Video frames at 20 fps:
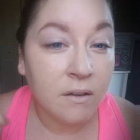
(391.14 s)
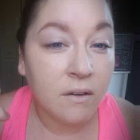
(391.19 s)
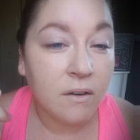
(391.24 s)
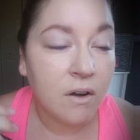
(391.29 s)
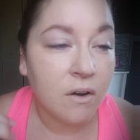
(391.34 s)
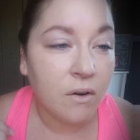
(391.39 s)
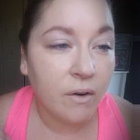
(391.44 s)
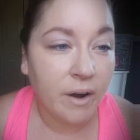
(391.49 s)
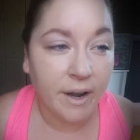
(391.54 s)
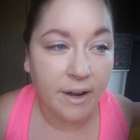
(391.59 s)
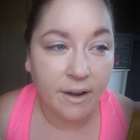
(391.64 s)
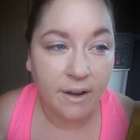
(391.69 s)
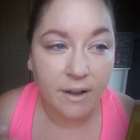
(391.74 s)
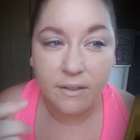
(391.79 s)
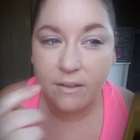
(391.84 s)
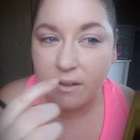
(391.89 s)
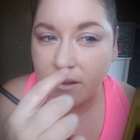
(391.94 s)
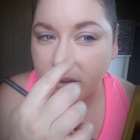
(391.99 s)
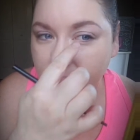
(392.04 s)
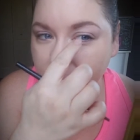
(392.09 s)
Okay,
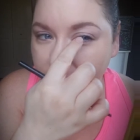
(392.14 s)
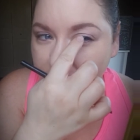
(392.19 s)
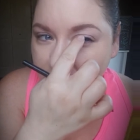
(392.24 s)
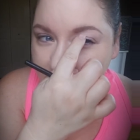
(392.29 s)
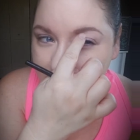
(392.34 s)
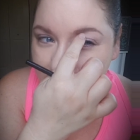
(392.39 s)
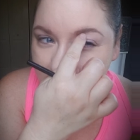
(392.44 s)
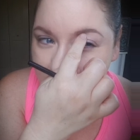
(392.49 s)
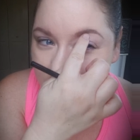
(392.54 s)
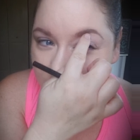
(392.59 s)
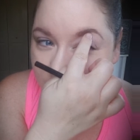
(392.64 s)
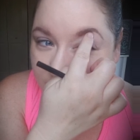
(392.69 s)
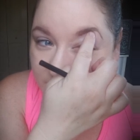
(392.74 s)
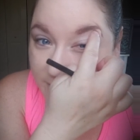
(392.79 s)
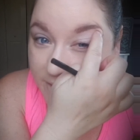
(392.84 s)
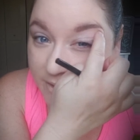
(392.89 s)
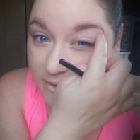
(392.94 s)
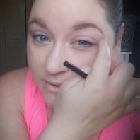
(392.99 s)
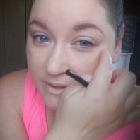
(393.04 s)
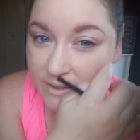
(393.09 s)
and then the next thing you want
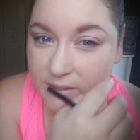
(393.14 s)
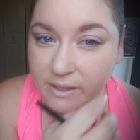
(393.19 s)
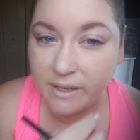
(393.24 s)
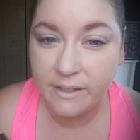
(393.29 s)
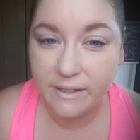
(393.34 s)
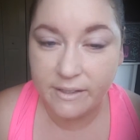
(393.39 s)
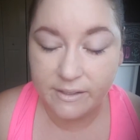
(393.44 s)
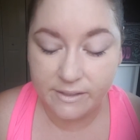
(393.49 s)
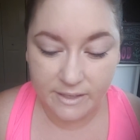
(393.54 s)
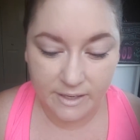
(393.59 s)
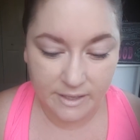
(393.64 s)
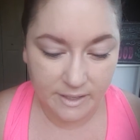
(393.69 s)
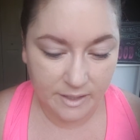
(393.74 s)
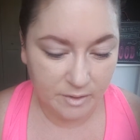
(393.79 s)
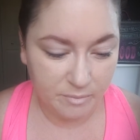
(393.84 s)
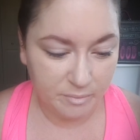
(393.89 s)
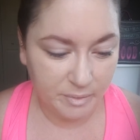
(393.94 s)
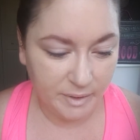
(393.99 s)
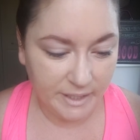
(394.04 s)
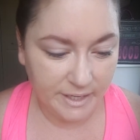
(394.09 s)
to do is kind of set it
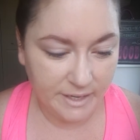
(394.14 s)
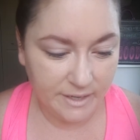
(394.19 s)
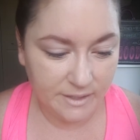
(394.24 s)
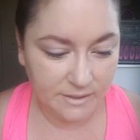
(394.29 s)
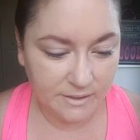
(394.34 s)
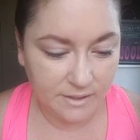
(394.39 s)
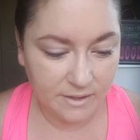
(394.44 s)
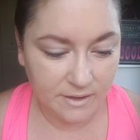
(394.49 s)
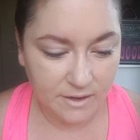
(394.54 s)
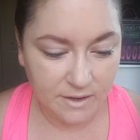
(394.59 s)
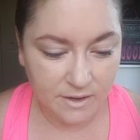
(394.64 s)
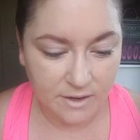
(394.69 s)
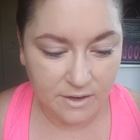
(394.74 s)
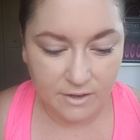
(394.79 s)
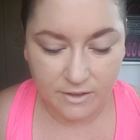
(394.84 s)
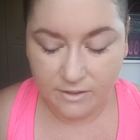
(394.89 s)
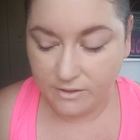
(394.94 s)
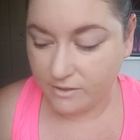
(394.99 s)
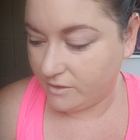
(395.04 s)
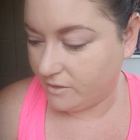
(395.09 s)
in place.
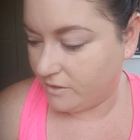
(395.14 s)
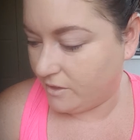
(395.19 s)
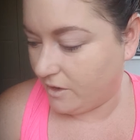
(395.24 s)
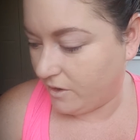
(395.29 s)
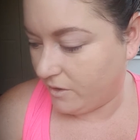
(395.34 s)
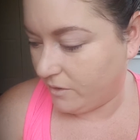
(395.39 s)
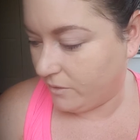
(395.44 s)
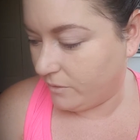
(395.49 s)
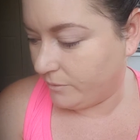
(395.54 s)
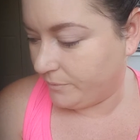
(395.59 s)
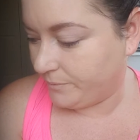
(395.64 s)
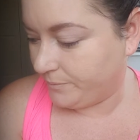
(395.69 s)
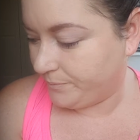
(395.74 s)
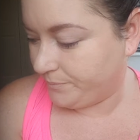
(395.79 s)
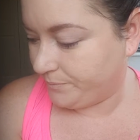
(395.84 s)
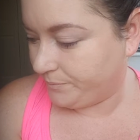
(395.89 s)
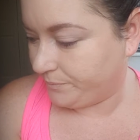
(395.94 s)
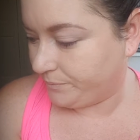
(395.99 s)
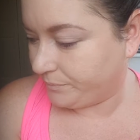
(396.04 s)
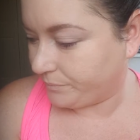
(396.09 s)
So
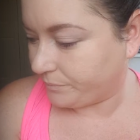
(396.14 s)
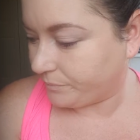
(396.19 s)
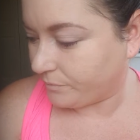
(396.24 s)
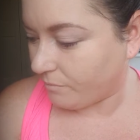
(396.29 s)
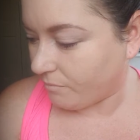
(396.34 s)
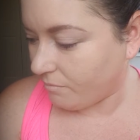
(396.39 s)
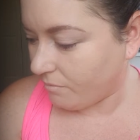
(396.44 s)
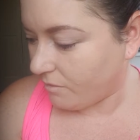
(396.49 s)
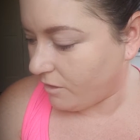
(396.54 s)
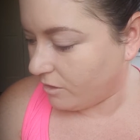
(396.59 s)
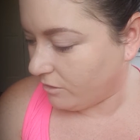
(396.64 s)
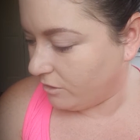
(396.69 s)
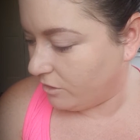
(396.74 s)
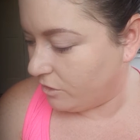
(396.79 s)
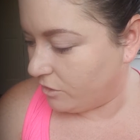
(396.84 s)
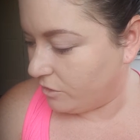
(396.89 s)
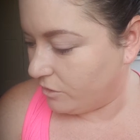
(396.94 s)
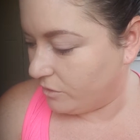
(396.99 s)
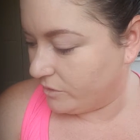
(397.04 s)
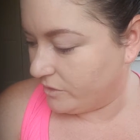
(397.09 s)
you
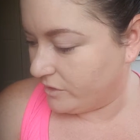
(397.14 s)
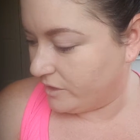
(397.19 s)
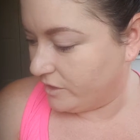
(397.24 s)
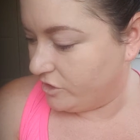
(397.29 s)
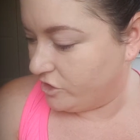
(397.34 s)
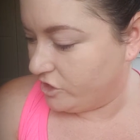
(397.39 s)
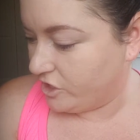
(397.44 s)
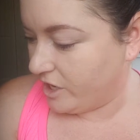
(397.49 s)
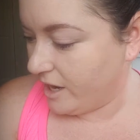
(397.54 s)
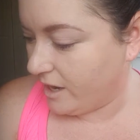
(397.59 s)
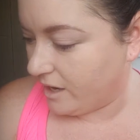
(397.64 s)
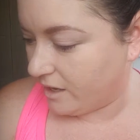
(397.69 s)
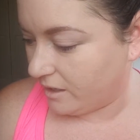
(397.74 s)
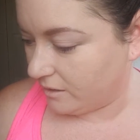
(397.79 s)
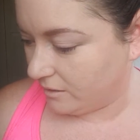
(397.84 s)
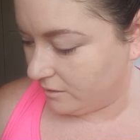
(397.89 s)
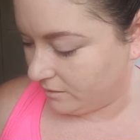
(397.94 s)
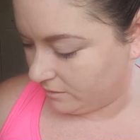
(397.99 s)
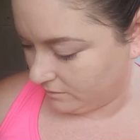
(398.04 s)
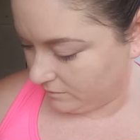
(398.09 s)
use the
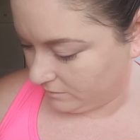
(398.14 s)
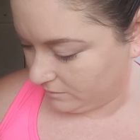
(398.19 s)
gel.